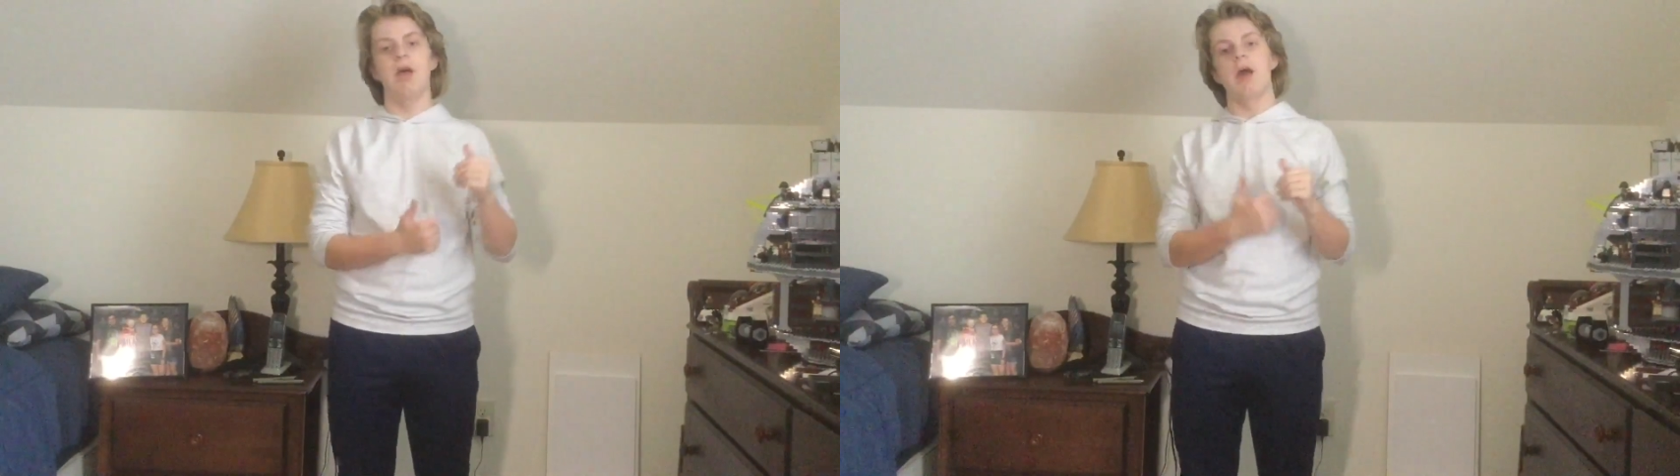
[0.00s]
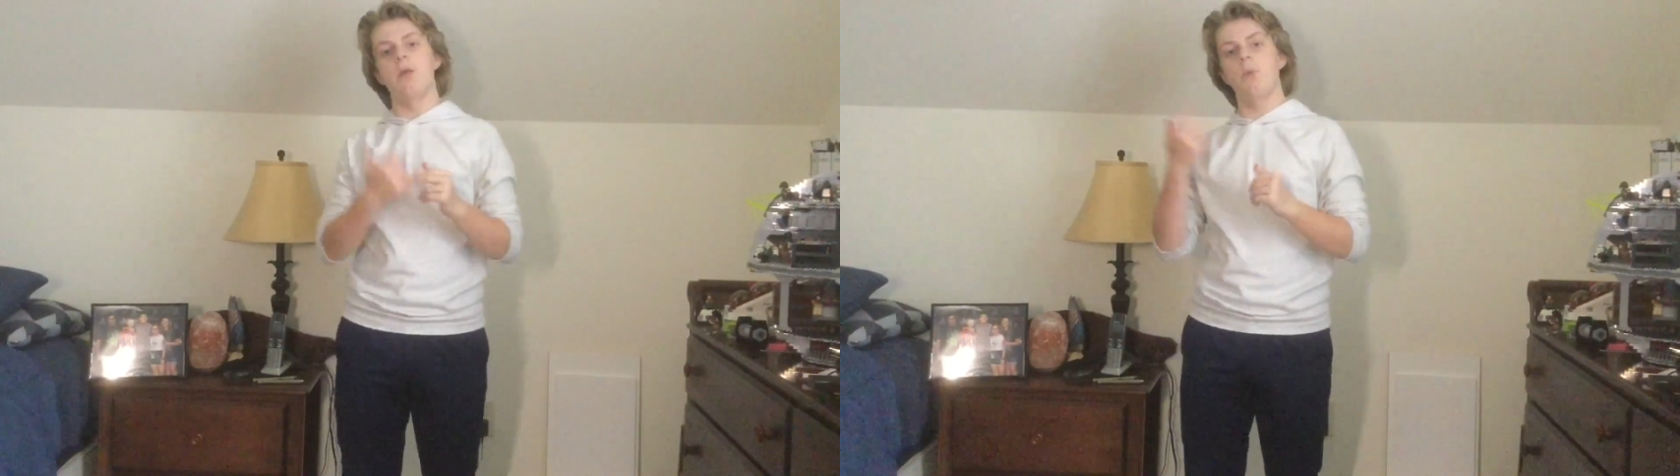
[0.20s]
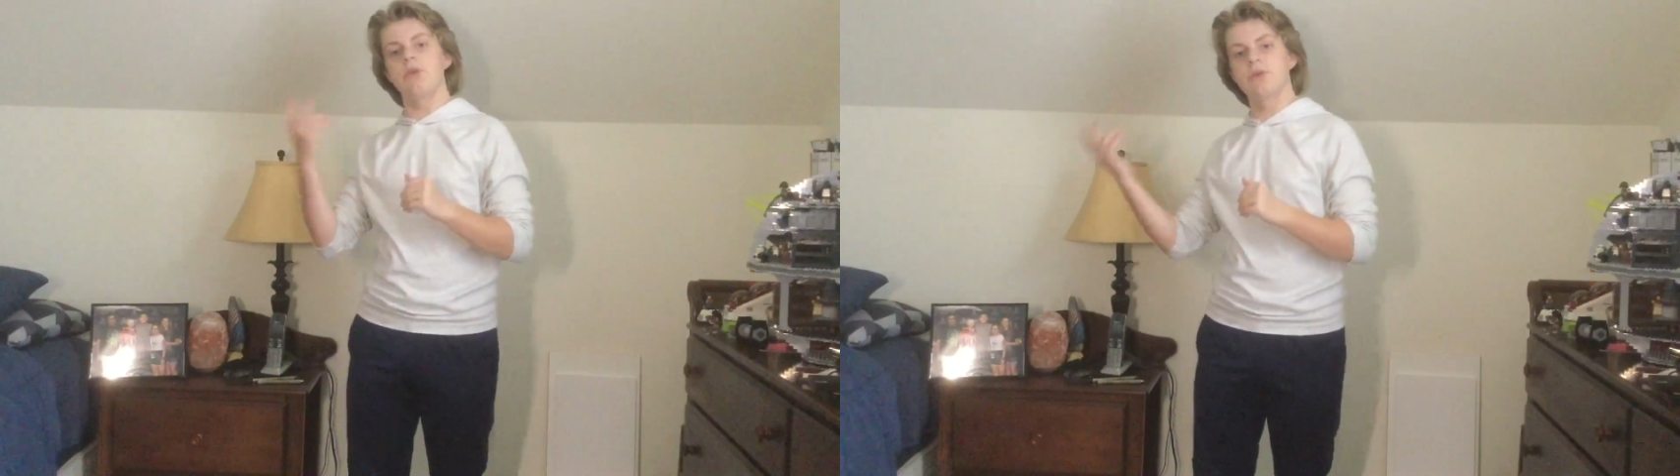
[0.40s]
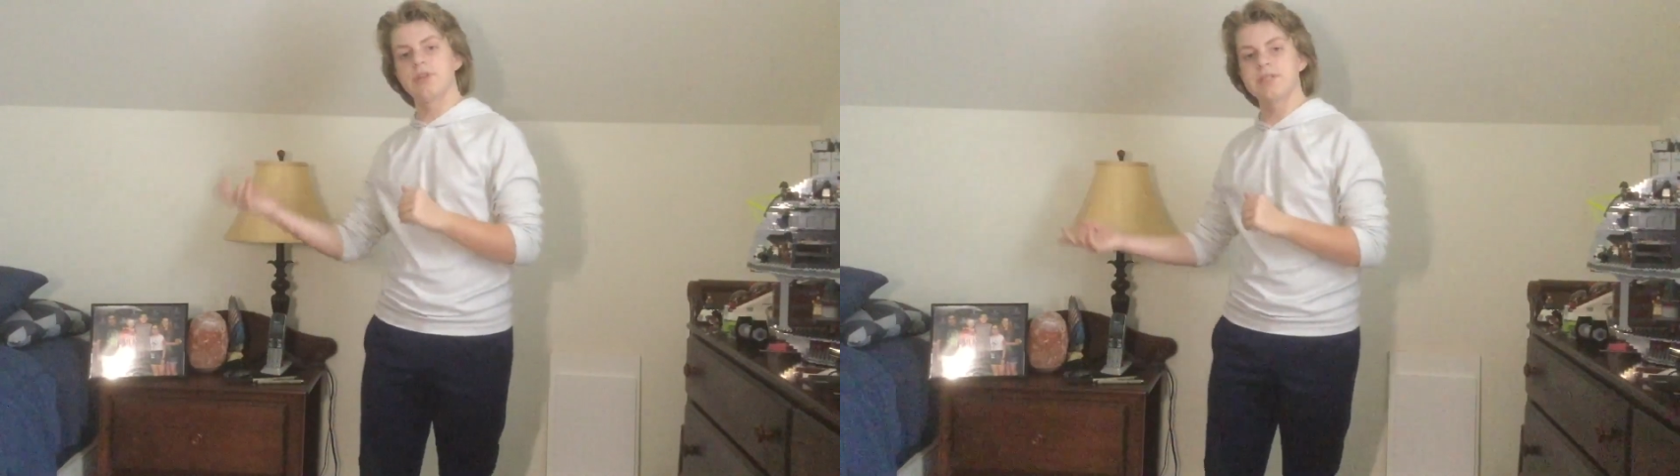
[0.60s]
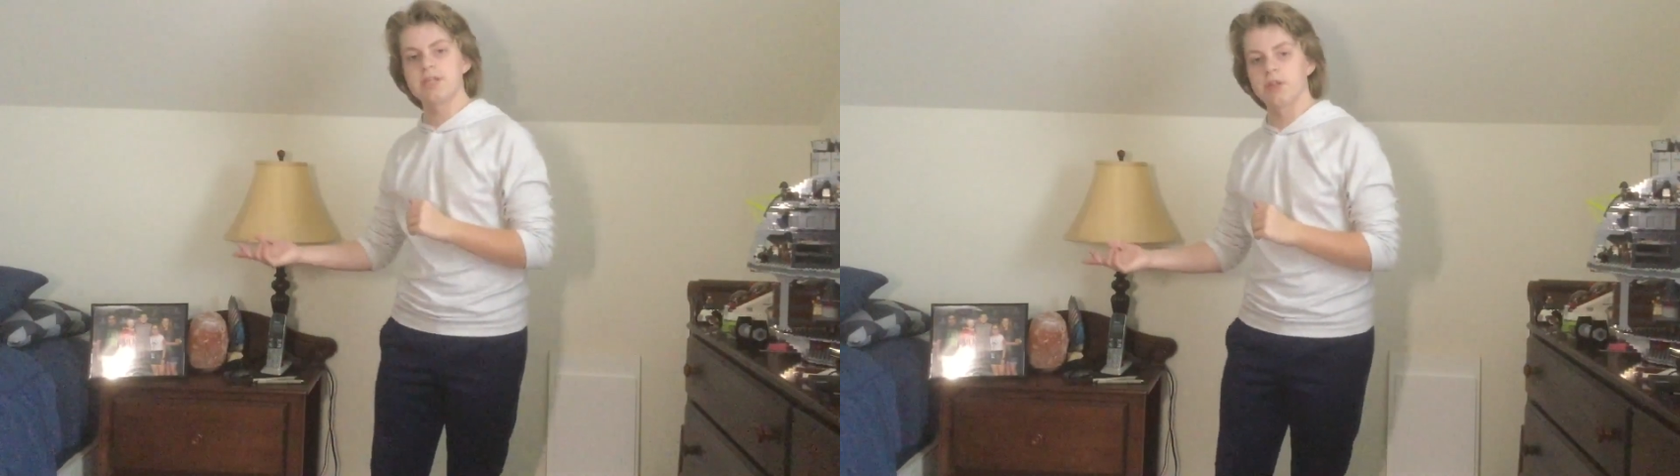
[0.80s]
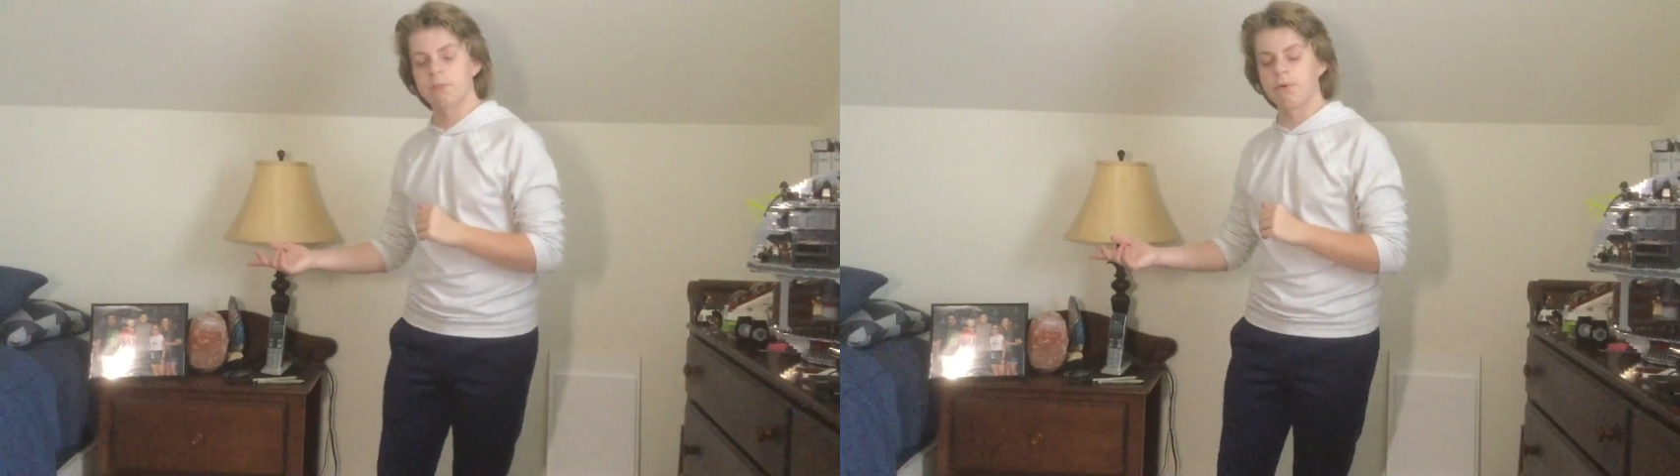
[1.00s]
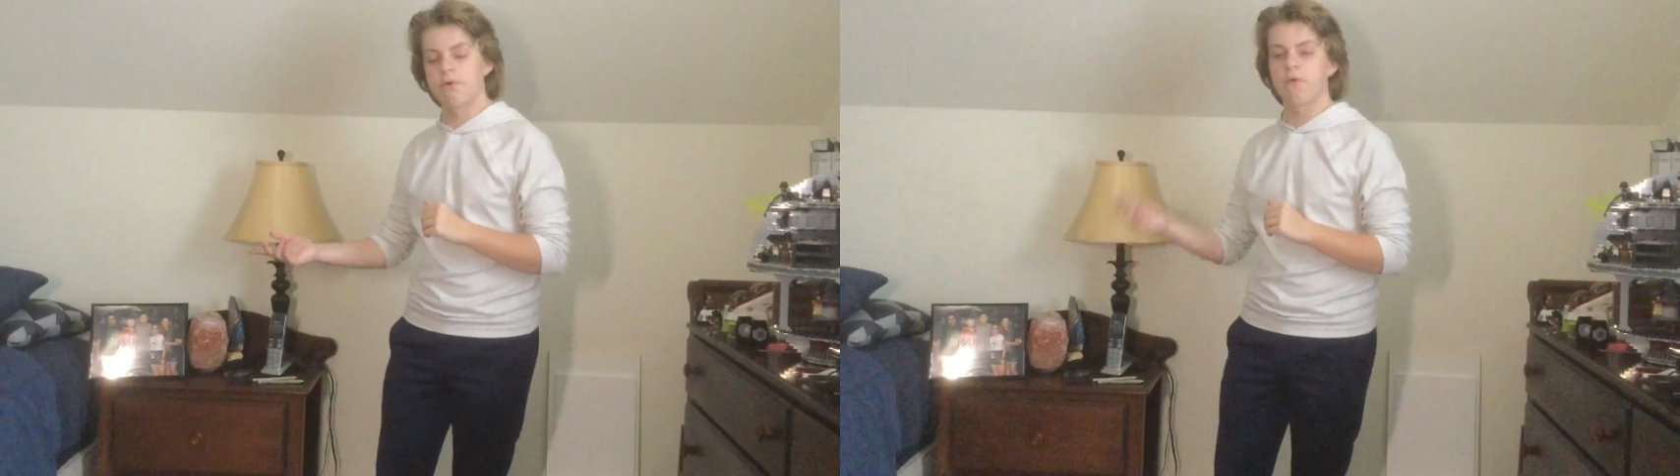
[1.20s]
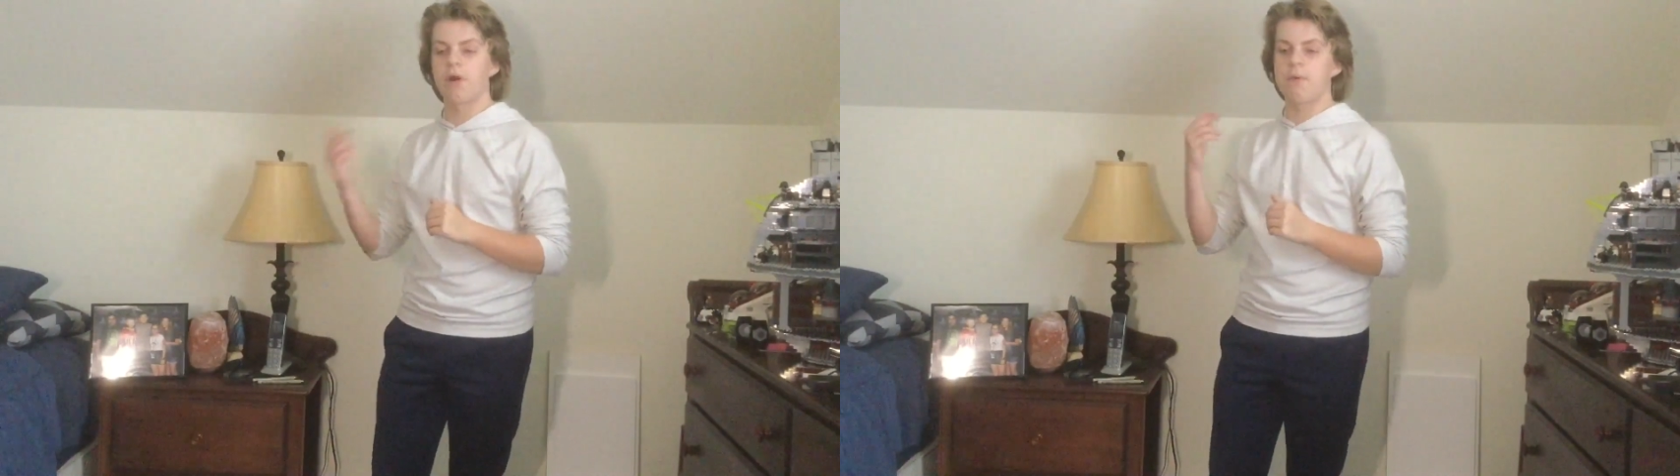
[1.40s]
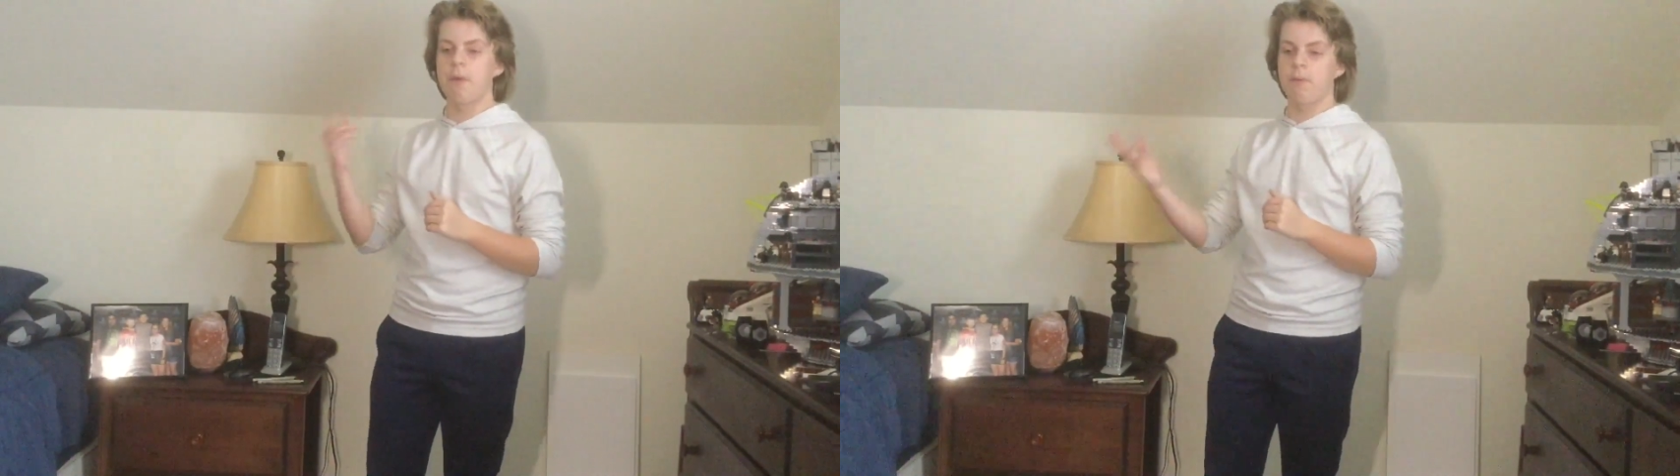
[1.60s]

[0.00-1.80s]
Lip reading: and what you could still improve on and